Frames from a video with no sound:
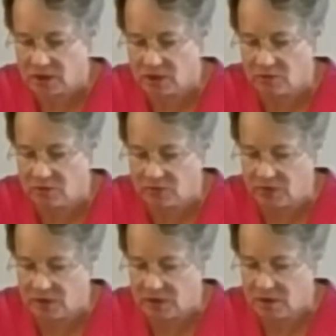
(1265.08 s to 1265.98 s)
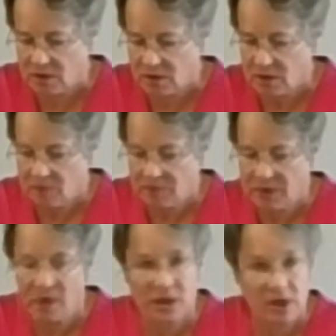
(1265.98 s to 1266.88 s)
a little bit runny.
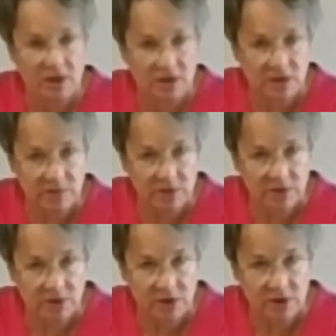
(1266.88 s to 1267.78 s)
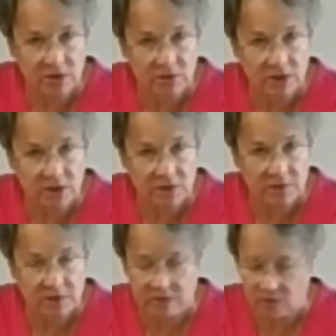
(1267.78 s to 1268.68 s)
But again, it's something you
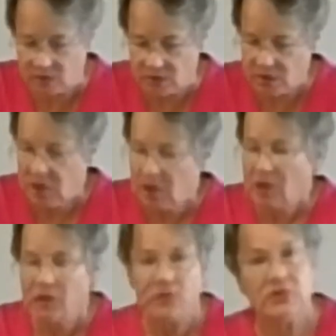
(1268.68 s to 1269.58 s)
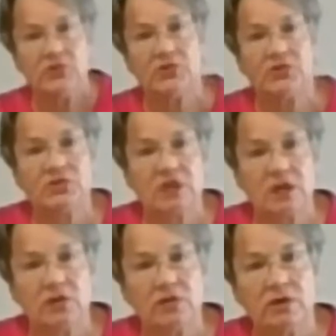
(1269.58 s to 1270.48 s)
experiment with. This is the
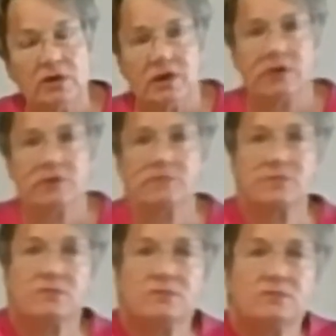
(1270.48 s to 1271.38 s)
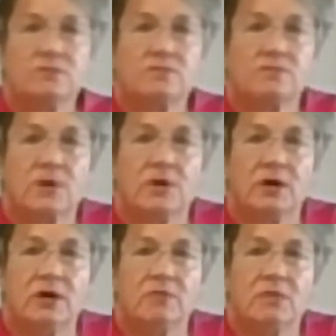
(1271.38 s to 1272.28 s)
celery heart,
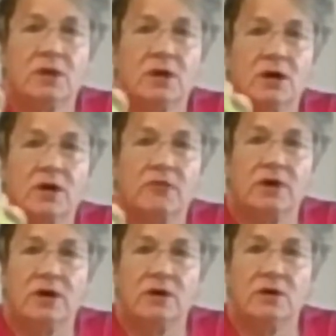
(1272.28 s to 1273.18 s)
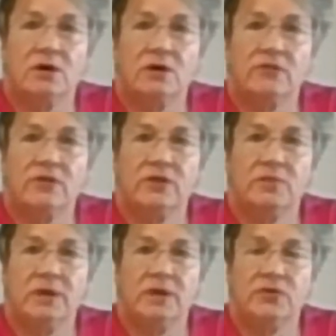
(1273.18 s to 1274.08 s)
right? I've cut it off at the
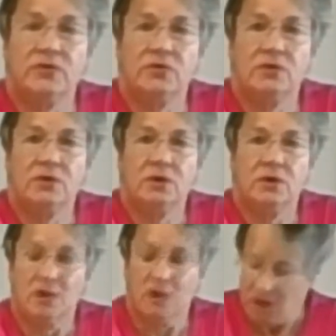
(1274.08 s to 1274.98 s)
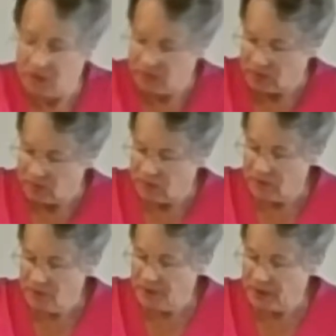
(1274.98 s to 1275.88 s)
base. I've got
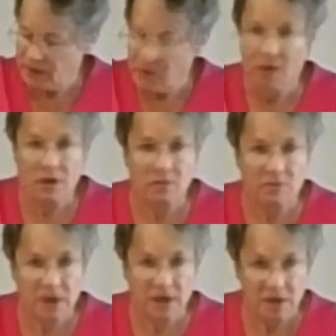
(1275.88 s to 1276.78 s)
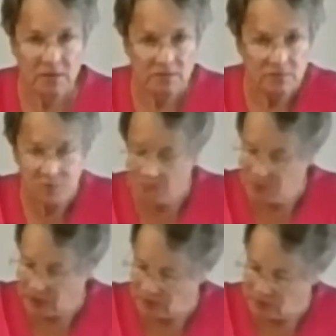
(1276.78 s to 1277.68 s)
red paint on my
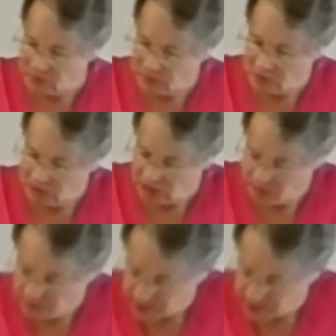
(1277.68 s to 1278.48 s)
damp sponge ink